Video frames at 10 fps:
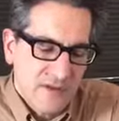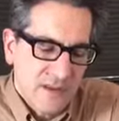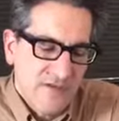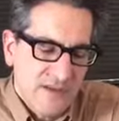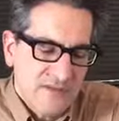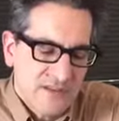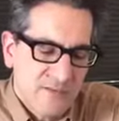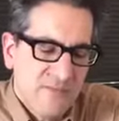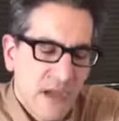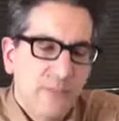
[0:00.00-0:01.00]
giving some
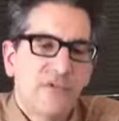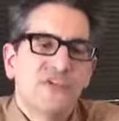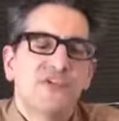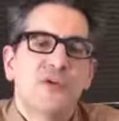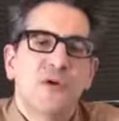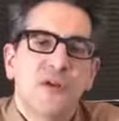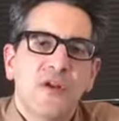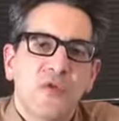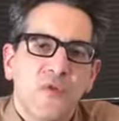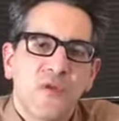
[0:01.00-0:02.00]
numbers to it
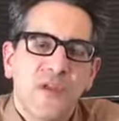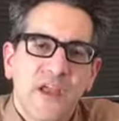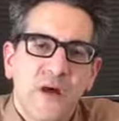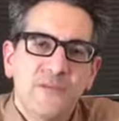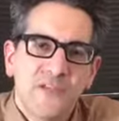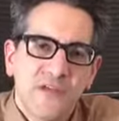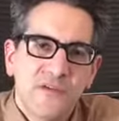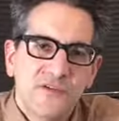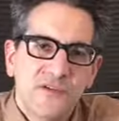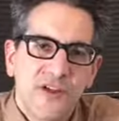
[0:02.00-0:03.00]
really helps
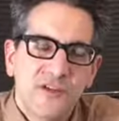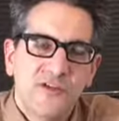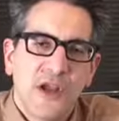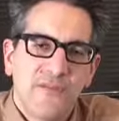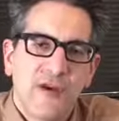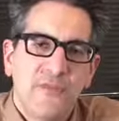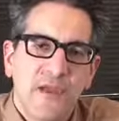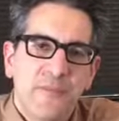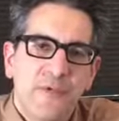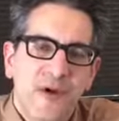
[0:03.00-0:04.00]
illustrate and drive home
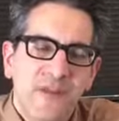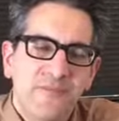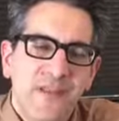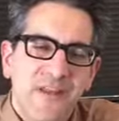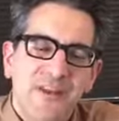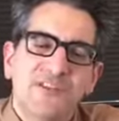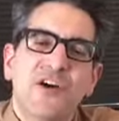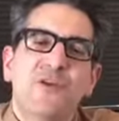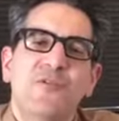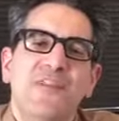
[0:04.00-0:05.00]
that point.
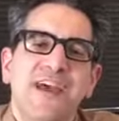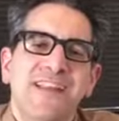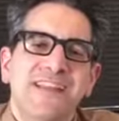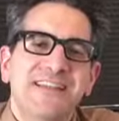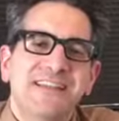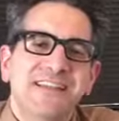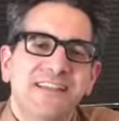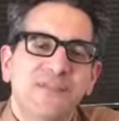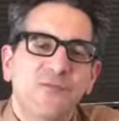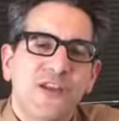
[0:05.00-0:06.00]
So, that is
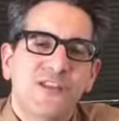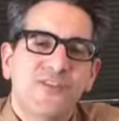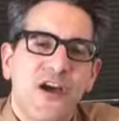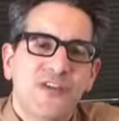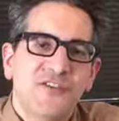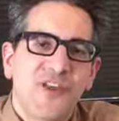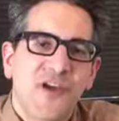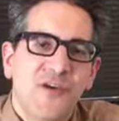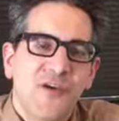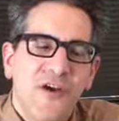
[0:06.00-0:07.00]
this week's Daus You
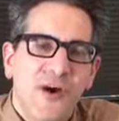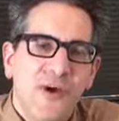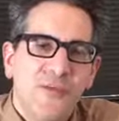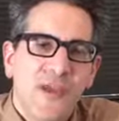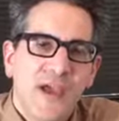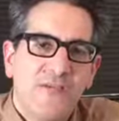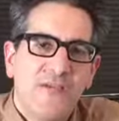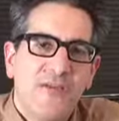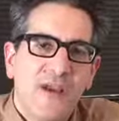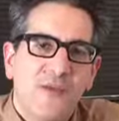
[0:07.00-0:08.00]
Know. Hope you have a
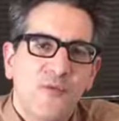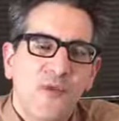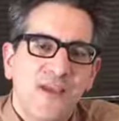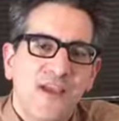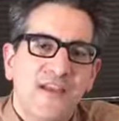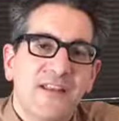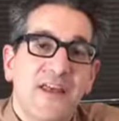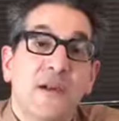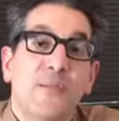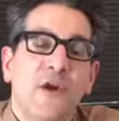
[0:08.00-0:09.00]
great weekend
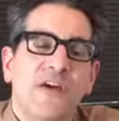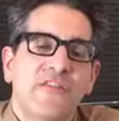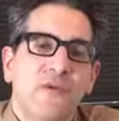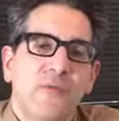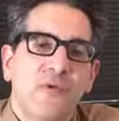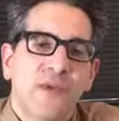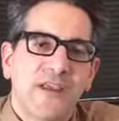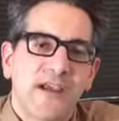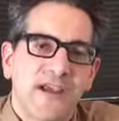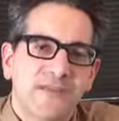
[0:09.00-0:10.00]
and a profitable week
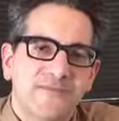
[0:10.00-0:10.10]
ahead.